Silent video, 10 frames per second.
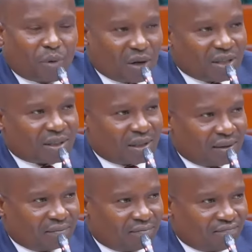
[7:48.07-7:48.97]

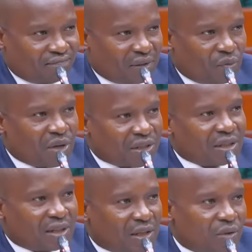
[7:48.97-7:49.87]
policing,
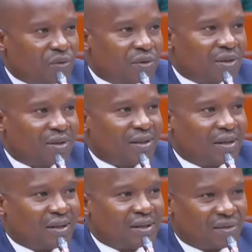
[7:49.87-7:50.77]
which includes
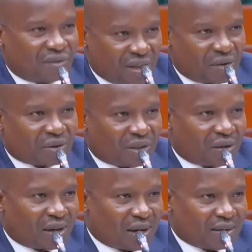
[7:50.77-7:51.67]
zero
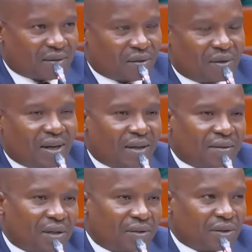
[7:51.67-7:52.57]
tolerance on
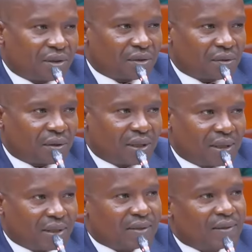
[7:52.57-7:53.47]
extrajudicial
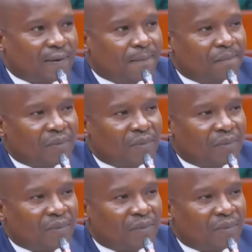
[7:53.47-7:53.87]
killings,